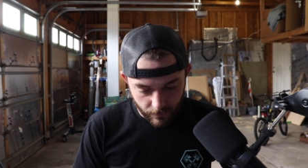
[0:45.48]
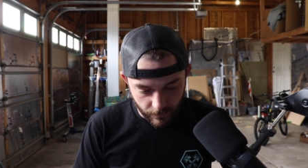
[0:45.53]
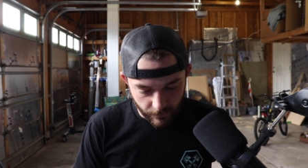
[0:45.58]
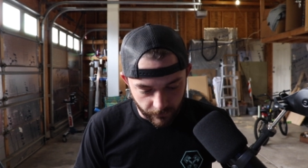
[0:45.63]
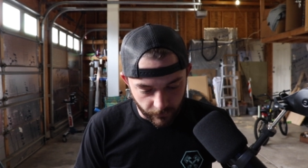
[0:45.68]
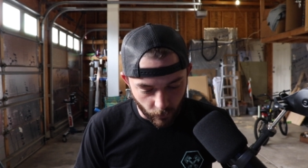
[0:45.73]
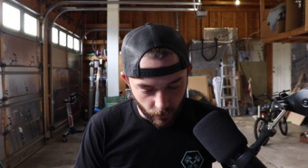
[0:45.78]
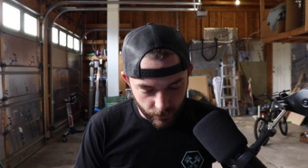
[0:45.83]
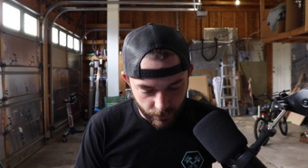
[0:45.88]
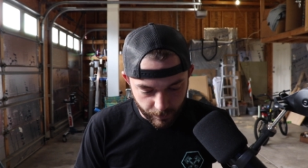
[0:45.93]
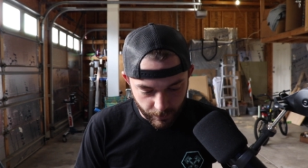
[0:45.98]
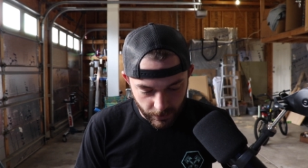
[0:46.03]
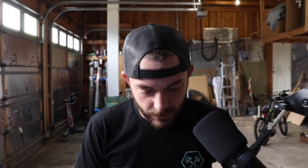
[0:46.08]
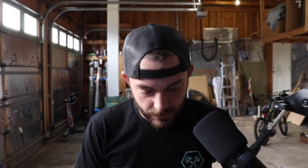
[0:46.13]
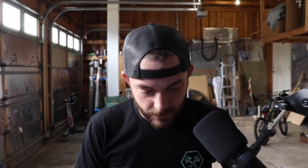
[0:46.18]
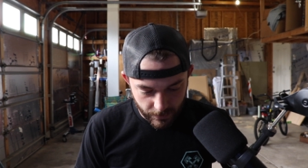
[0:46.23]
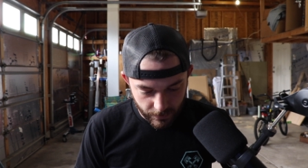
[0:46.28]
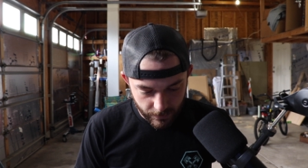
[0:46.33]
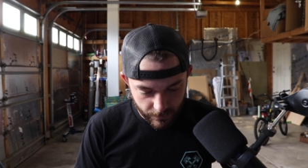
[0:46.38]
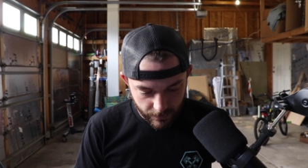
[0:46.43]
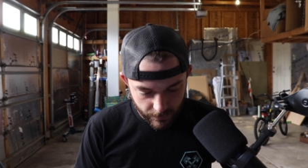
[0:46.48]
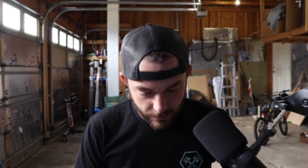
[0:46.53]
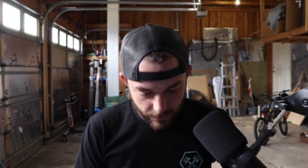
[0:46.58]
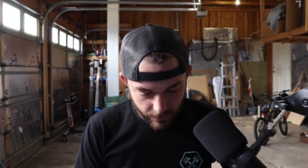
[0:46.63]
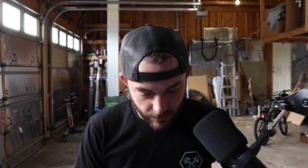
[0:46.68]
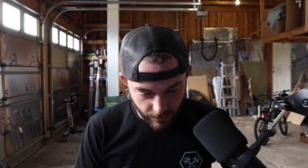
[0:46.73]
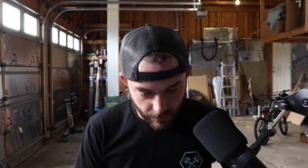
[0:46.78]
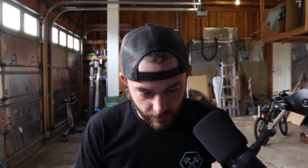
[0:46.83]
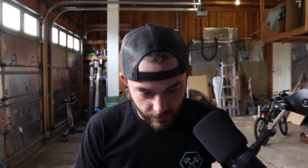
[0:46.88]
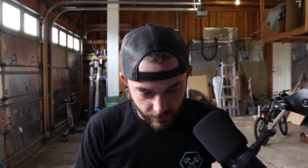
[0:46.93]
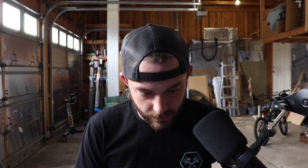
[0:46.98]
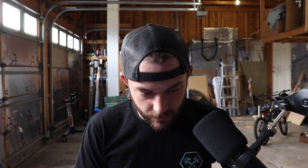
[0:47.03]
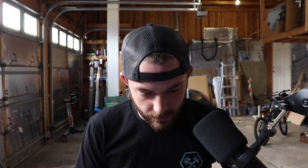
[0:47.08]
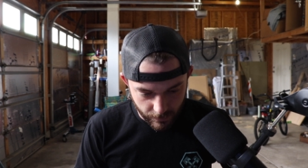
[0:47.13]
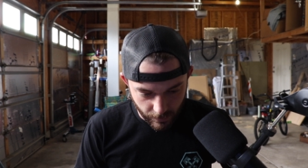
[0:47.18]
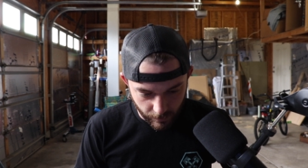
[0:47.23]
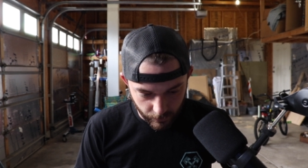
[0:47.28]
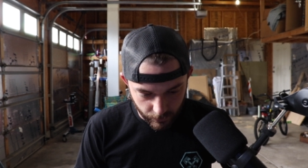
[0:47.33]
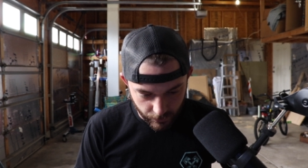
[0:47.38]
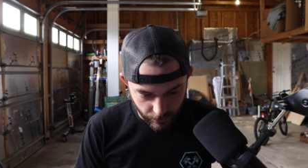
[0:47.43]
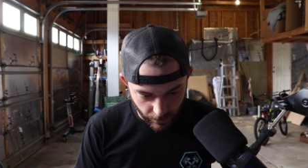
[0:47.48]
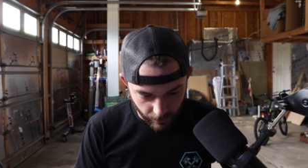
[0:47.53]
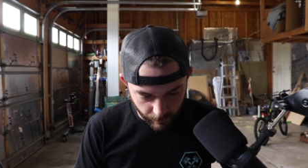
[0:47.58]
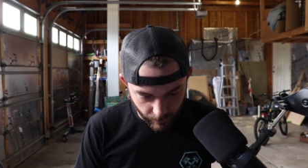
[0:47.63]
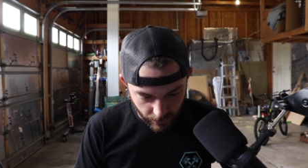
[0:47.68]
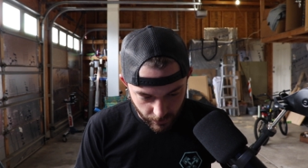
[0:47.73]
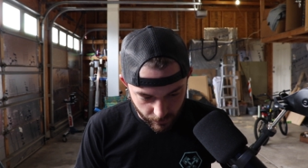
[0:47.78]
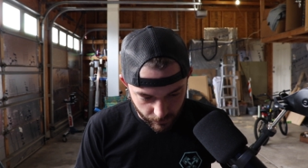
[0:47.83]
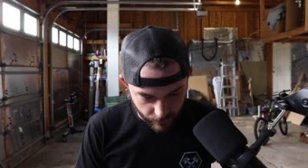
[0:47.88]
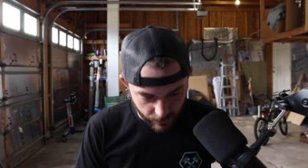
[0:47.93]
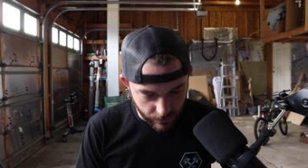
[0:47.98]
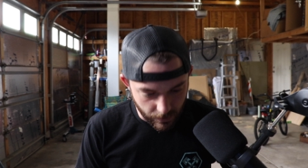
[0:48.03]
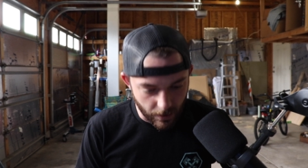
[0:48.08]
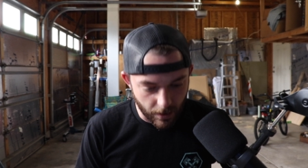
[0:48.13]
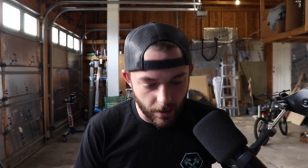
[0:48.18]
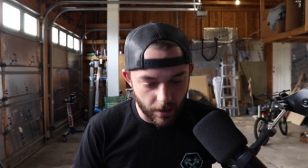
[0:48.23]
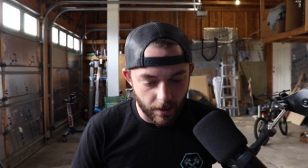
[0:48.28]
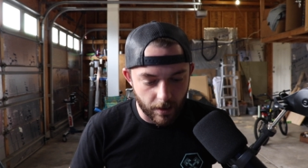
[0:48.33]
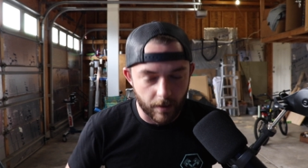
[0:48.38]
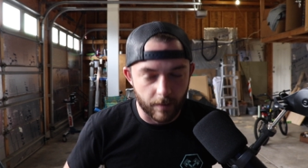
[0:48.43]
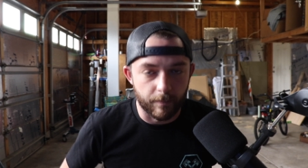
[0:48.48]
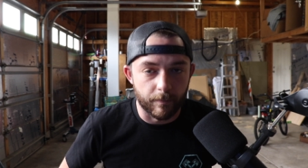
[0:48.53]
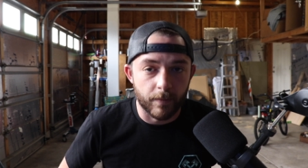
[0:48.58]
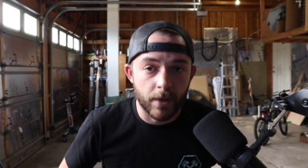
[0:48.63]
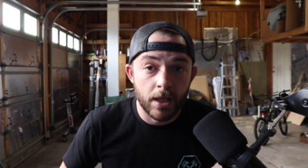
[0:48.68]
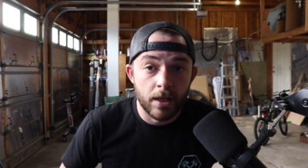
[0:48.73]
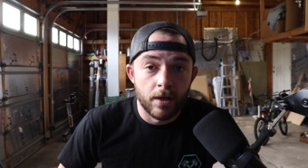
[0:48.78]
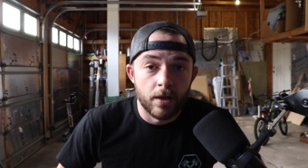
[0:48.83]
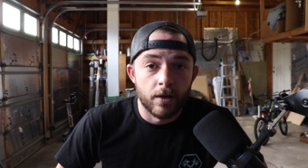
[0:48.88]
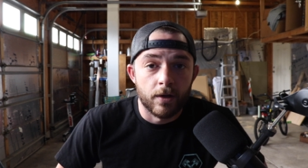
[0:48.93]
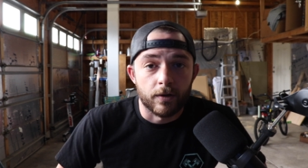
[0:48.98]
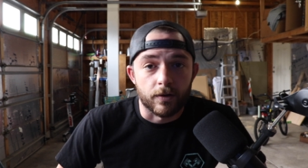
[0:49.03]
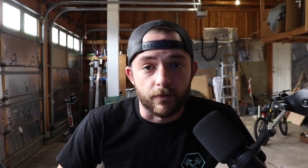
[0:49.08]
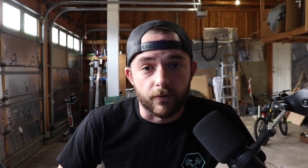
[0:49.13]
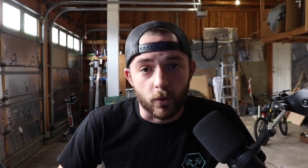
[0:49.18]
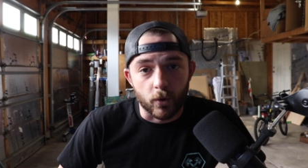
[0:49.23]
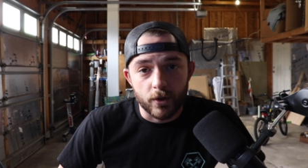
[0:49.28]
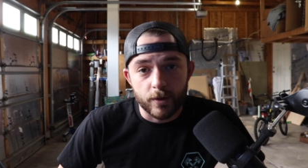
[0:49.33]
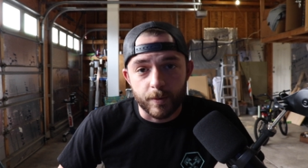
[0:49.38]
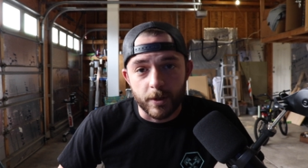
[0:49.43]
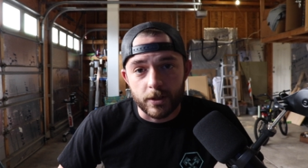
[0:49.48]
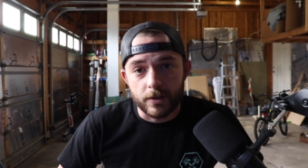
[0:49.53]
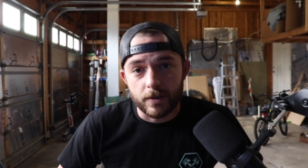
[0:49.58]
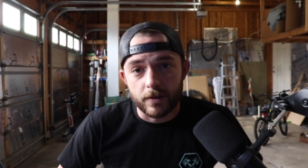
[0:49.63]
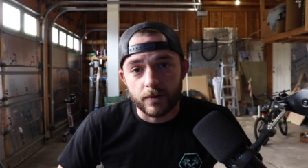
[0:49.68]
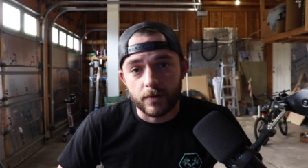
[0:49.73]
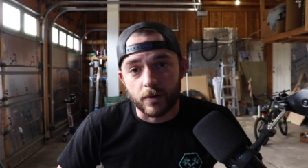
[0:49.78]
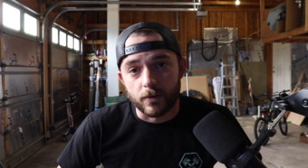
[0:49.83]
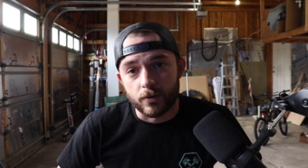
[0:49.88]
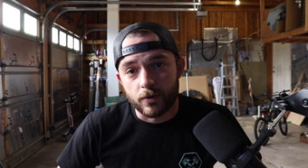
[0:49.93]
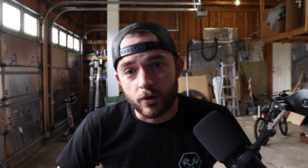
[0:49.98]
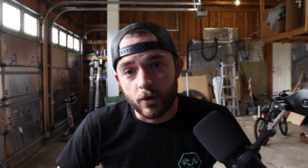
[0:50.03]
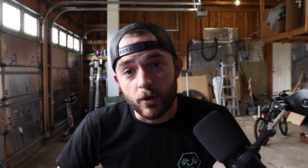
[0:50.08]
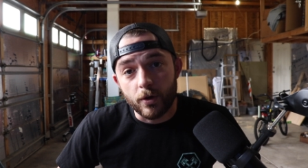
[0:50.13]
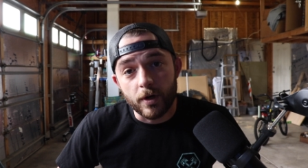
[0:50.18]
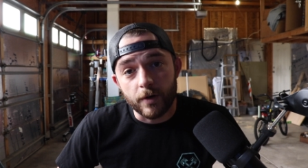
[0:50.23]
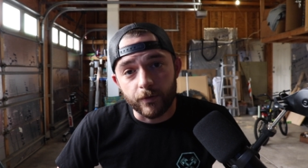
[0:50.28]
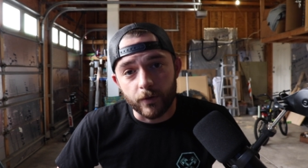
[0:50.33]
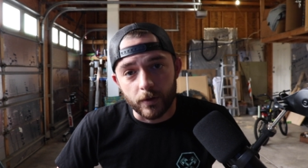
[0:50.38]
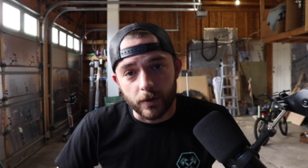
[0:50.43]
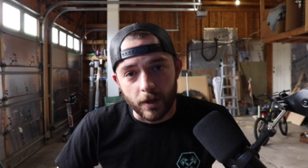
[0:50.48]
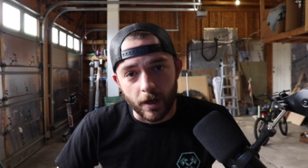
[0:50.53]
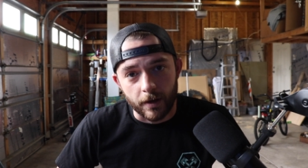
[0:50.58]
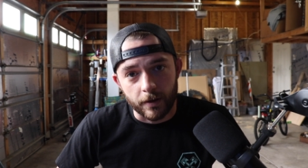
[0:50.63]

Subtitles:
forged pistons, I need to double check my notes. The forged pistons, there's two different